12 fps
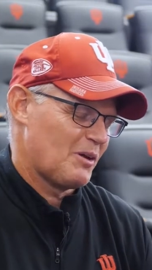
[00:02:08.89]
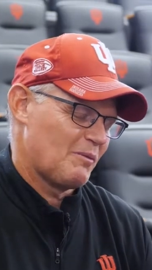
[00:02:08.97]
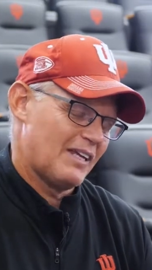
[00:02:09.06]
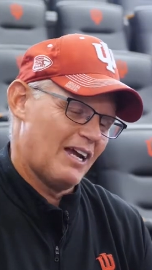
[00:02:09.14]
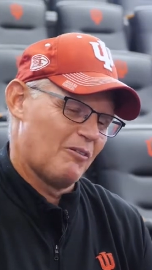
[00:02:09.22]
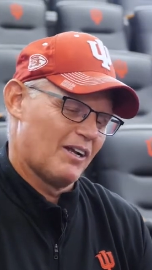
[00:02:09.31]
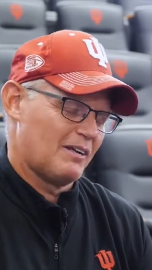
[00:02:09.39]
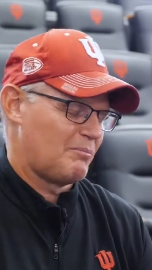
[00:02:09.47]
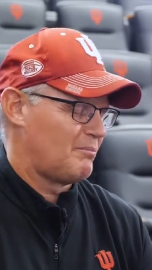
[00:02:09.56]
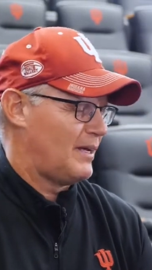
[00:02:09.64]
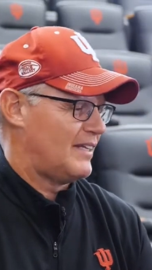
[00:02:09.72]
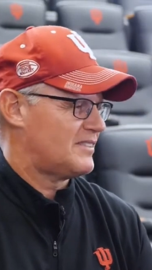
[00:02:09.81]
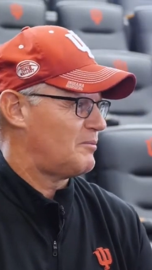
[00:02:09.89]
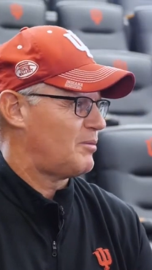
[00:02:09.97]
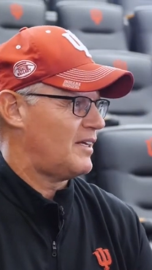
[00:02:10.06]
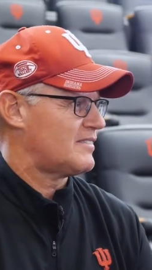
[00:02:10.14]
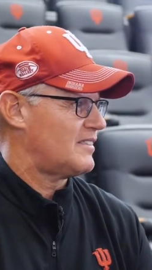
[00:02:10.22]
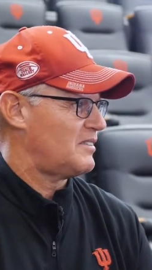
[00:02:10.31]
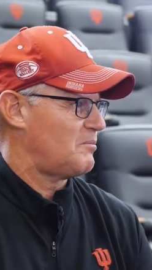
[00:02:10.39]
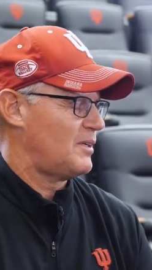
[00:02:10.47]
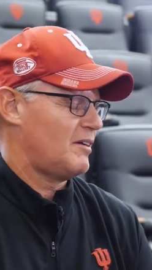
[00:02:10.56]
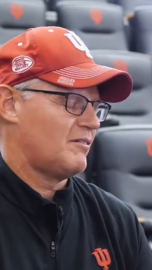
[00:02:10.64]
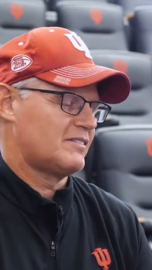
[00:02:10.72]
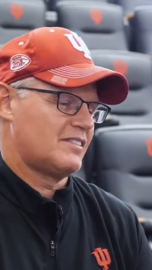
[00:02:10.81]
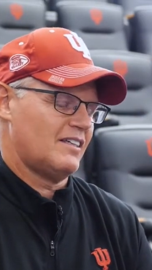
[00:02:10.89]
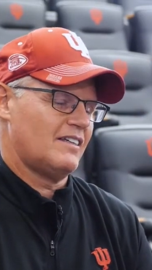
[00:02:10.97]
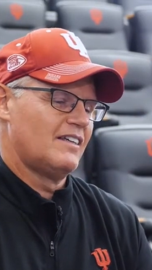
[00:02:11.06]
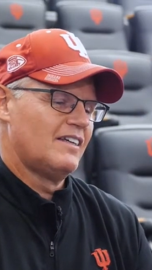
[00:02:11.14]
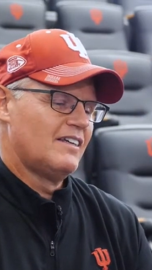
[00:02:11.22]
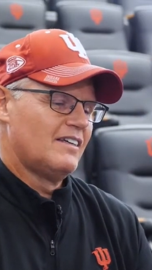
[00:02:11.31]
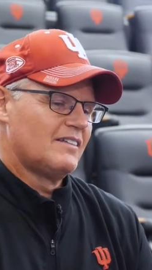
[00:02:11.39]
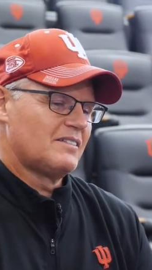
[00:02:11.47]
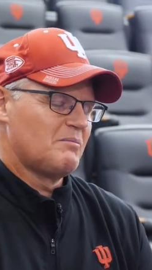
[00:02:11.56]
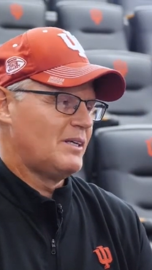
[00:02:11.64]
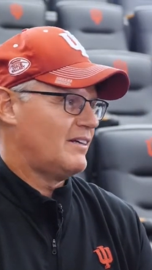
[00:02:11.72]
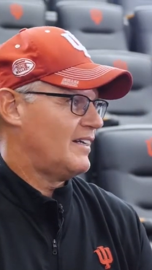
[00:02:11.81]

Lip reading: But yeah, what an amazing blessing to be able to marry